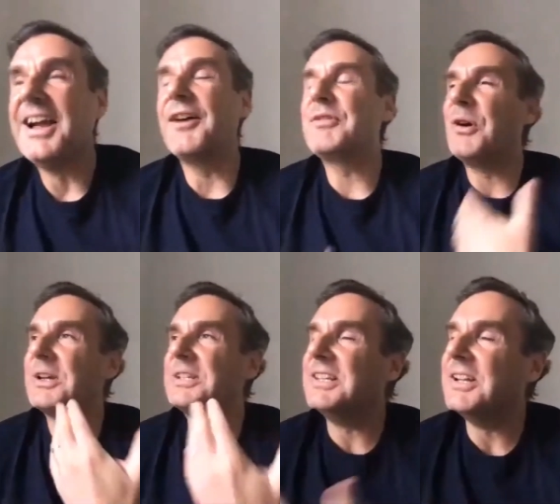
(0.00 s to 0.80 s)
of
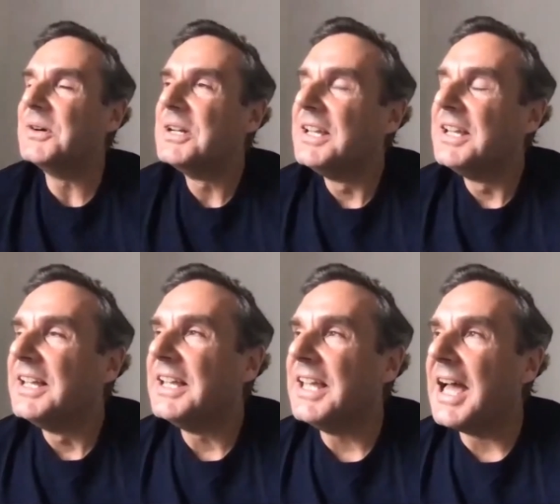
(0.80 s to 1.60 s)
course you know
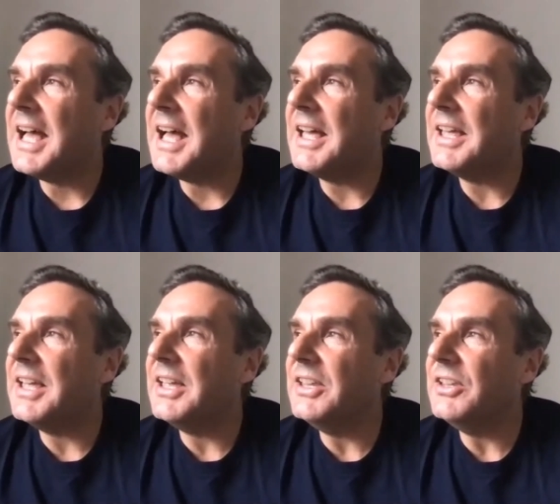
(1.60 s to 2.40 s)
yeah
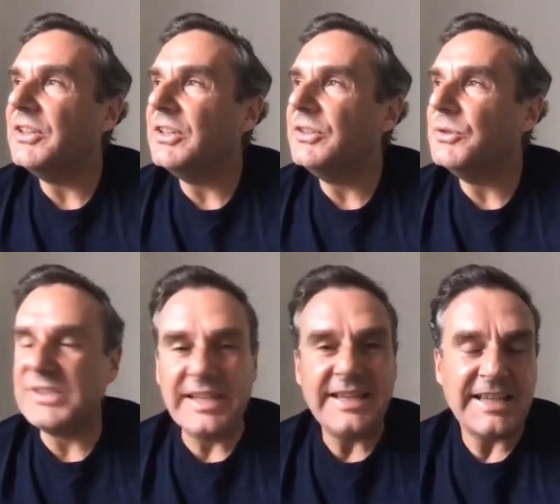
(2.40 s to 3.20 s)
you
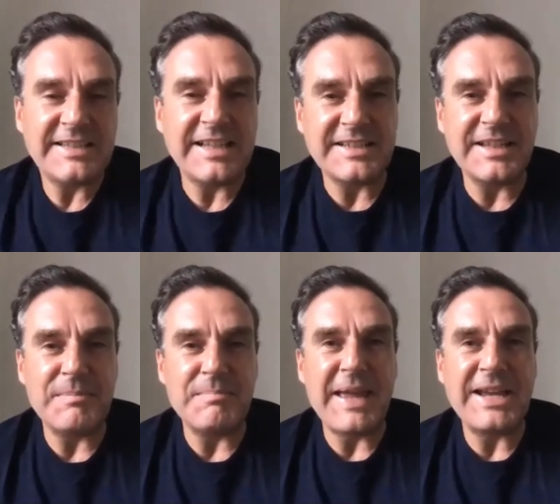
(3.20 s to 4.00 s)
see this as the
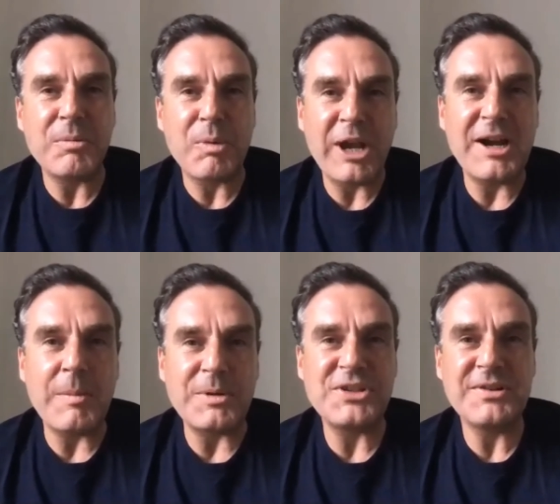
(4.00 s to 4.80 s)
make or break
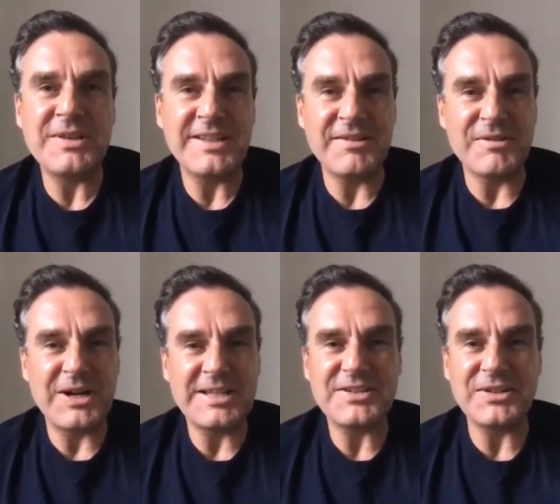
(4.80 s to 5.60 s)
opportunity
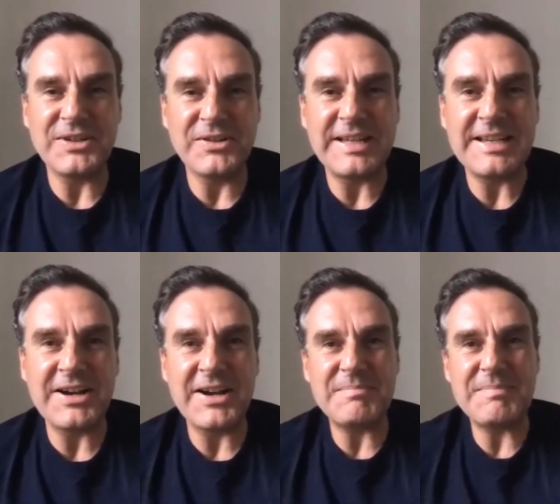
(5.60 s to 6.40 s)
right so you're in
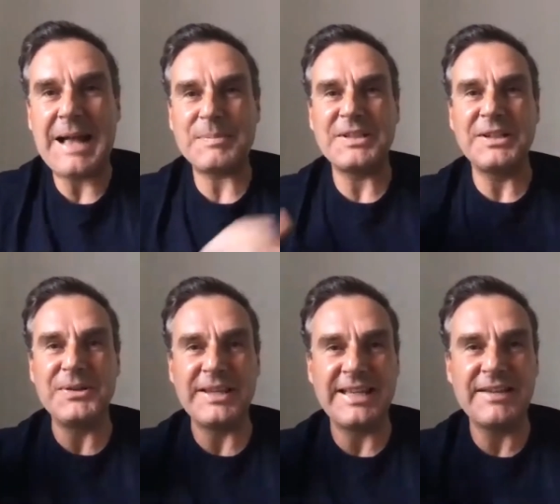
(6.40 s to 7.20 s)
there
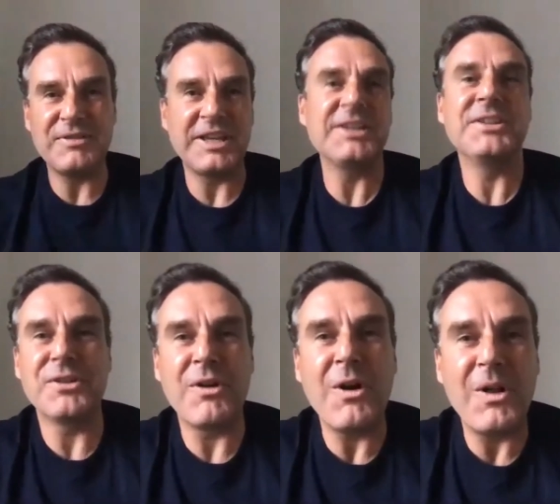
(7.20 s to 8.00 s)
absolutely giving it
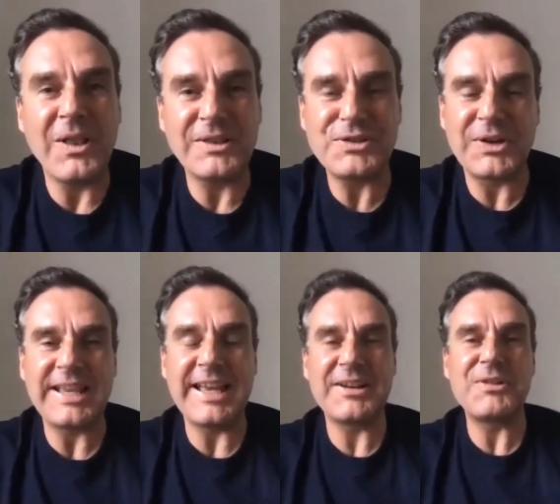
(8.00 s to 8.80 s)
your all trying to
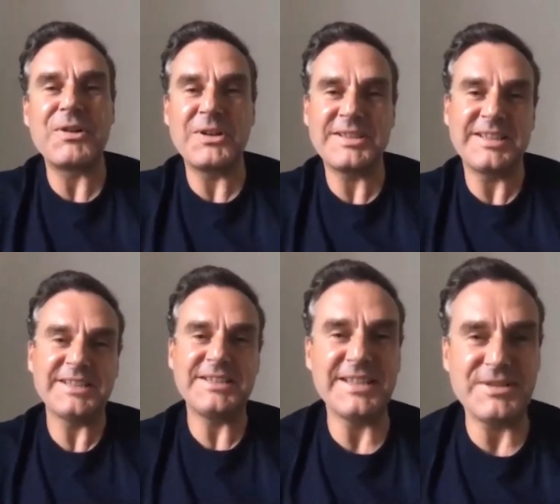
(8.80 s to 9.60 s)
get across
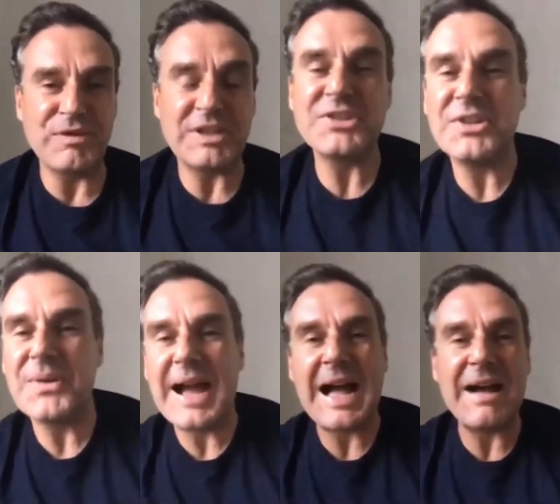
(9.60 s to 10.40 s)
this this vision you
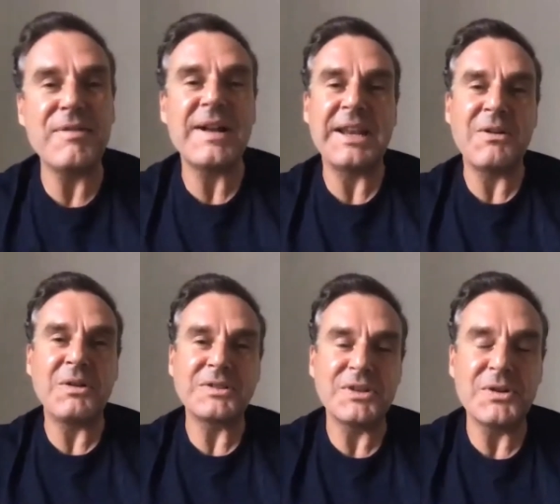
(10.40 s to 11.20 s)
have and
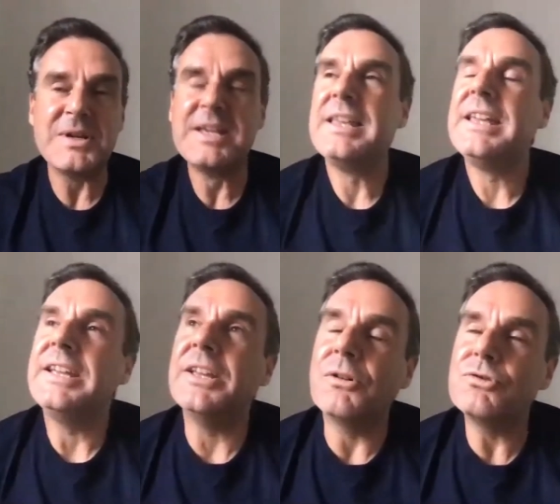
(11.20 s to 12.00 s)
also
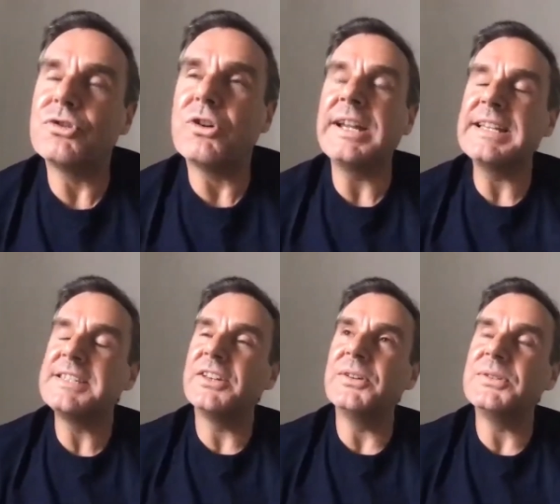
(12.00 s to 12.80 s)
you know trying
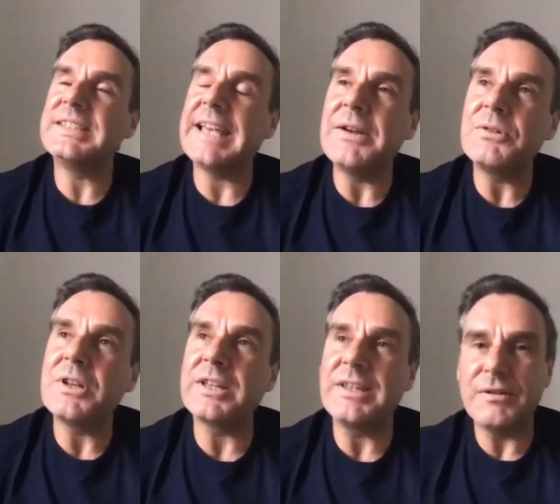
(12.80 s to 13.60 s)
to sound
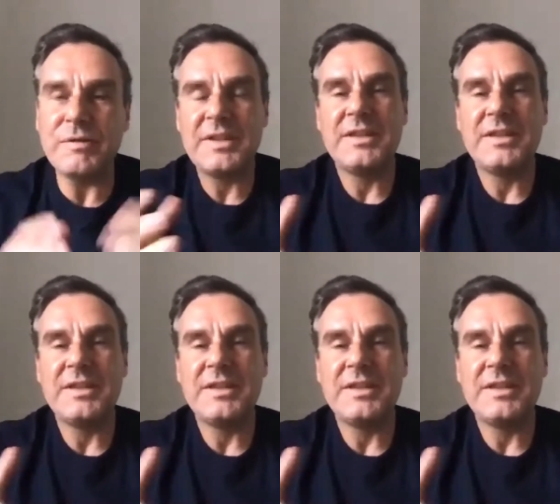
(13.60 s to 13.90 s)
like you've